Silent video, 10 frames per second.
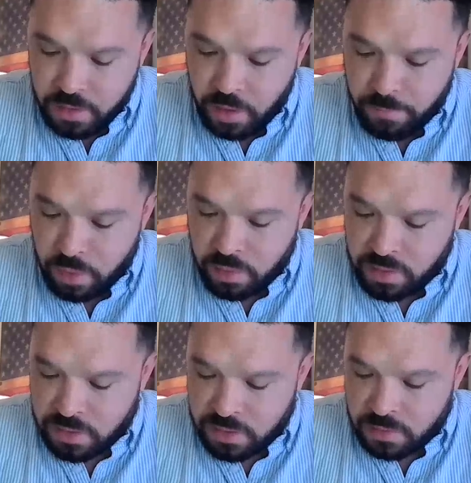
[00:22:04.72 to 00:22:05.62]
Did our
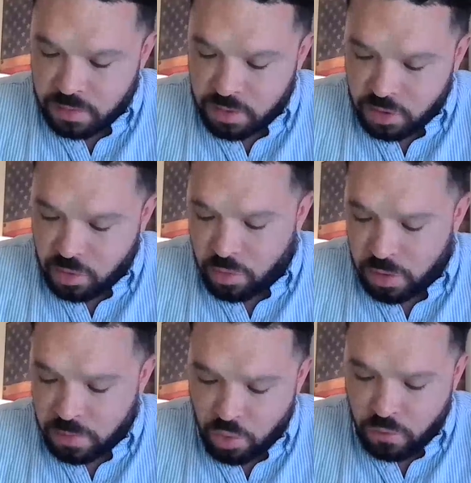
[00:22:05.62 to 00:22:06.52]
Burlington
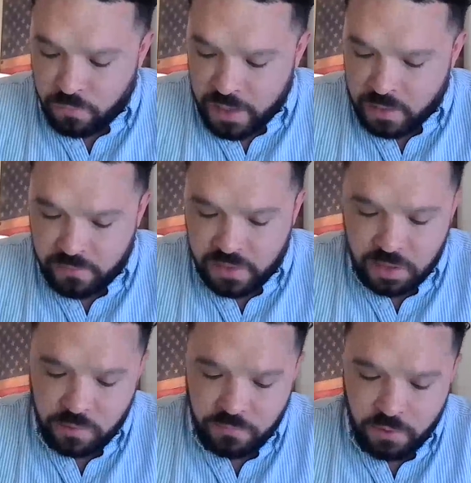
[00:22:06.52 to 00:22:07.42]
store move out of
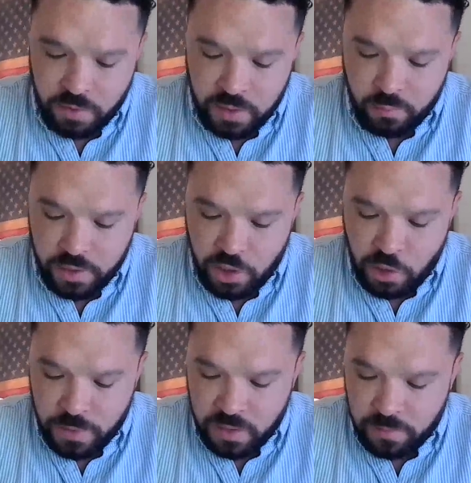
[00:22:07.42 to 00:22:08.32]
East Hartford and
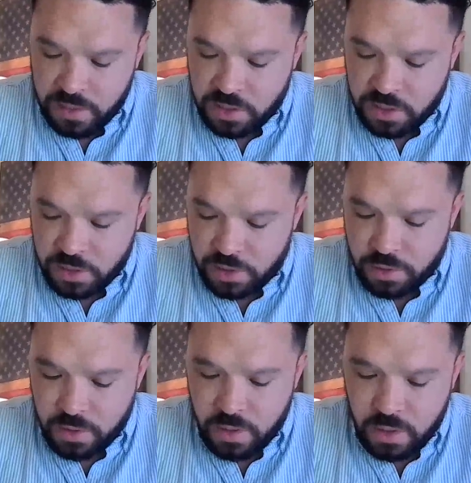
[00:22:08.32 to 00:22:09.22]
reopen in
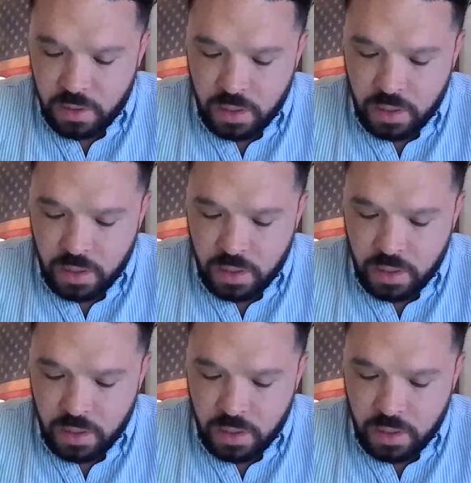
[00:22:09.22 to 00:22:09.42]
Manchester?